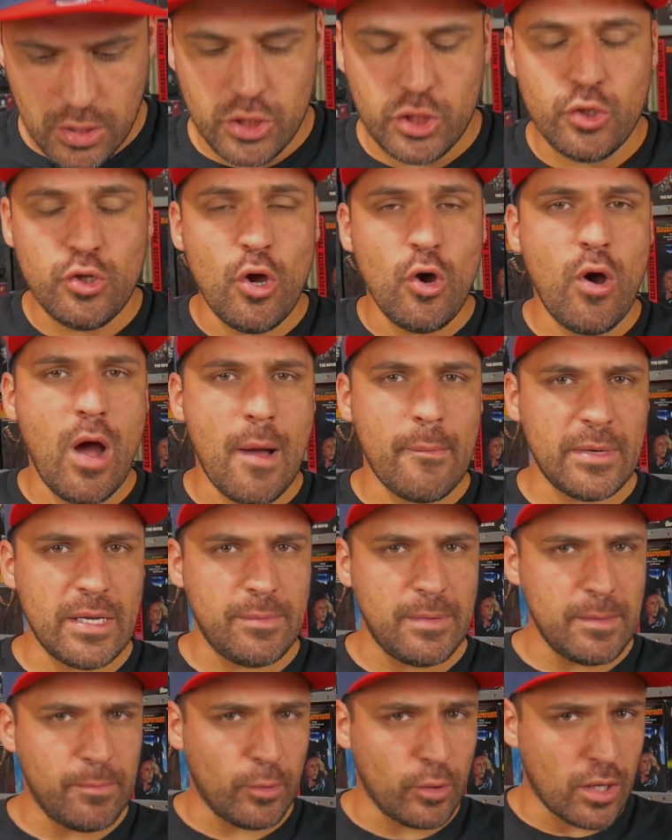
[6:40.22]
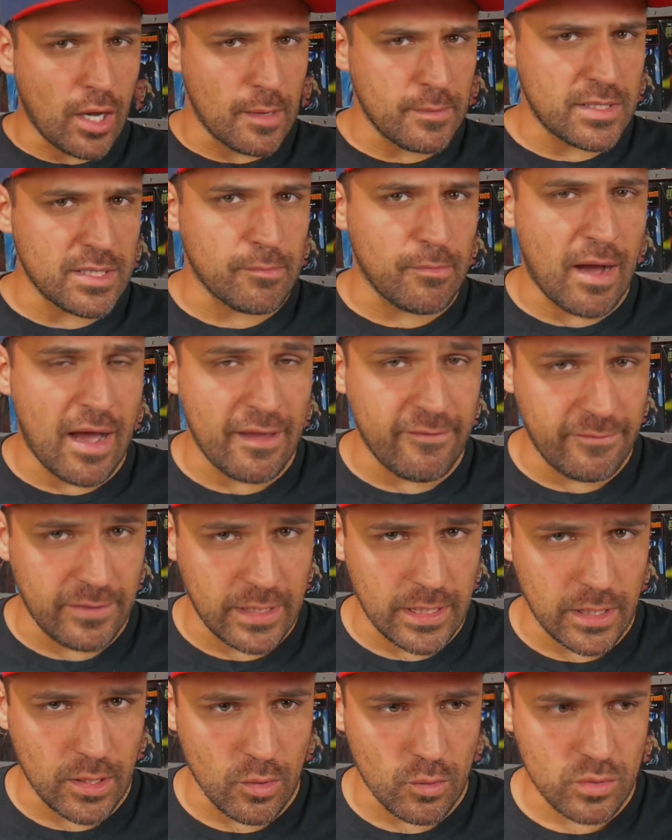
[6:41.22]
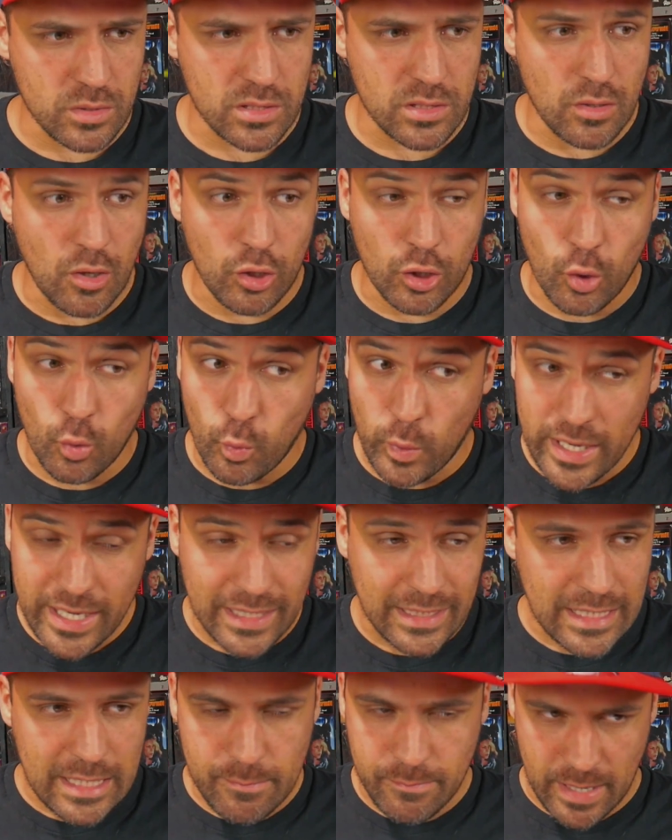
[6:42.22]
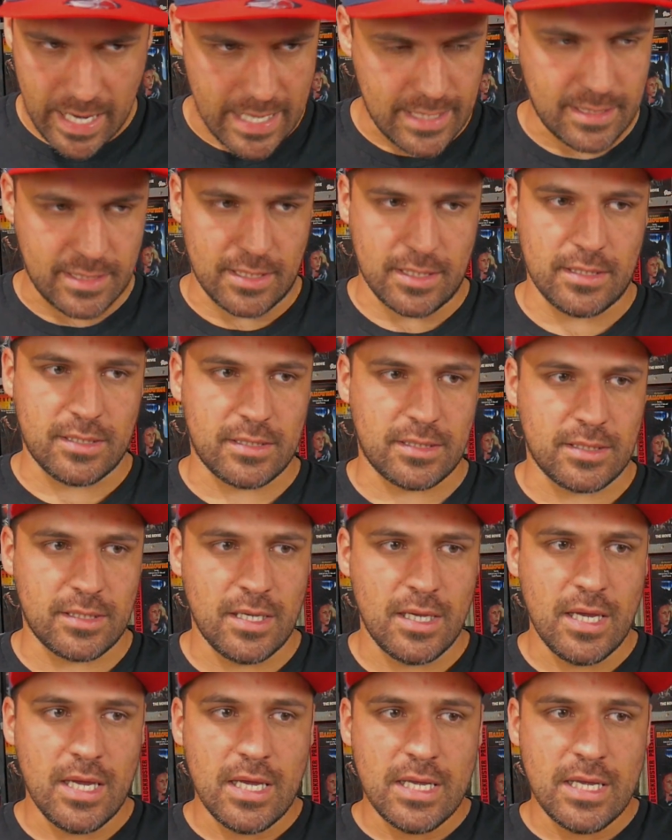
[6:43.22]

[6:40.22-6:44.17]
do you know how many people come to my videos on a weekly basis